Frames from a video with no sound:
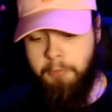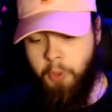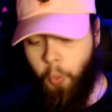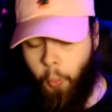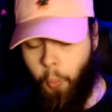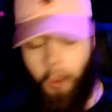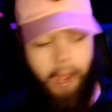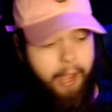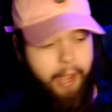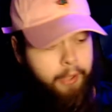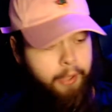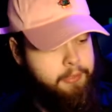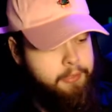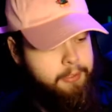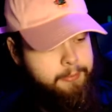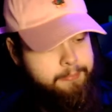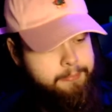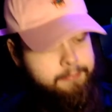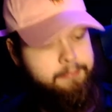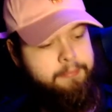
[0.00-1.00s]
Wild.
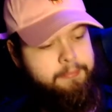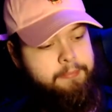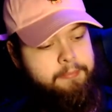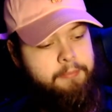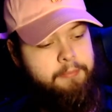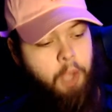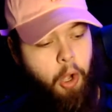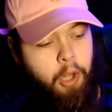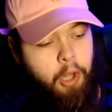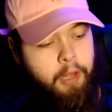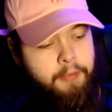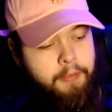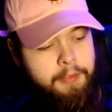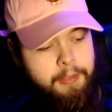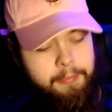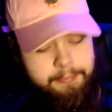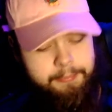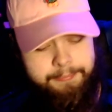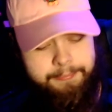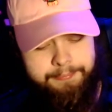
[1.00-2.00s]
All of you.
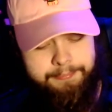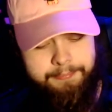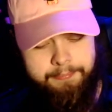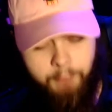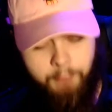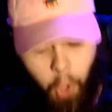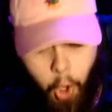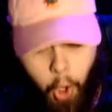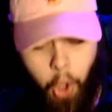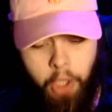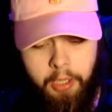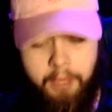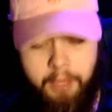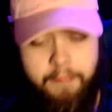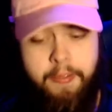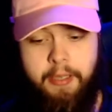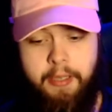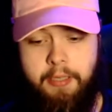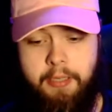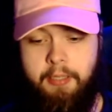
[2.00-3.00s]
All of
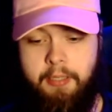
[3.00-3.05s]
you.